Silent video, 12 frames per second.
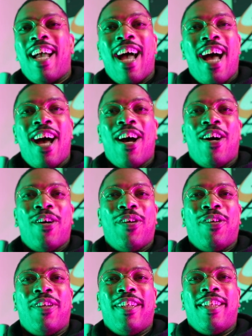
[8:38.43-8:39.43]

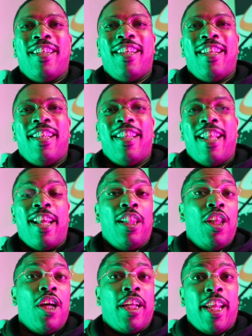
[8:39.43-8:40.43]
how they
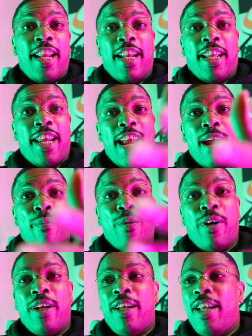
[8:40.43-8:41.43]
look in the
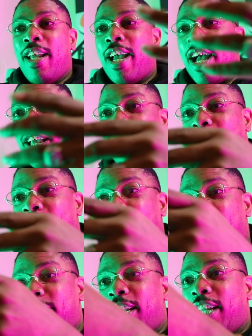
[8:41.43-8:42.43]
camera.
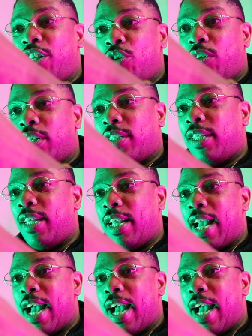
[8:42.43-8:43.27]
This scene, you can see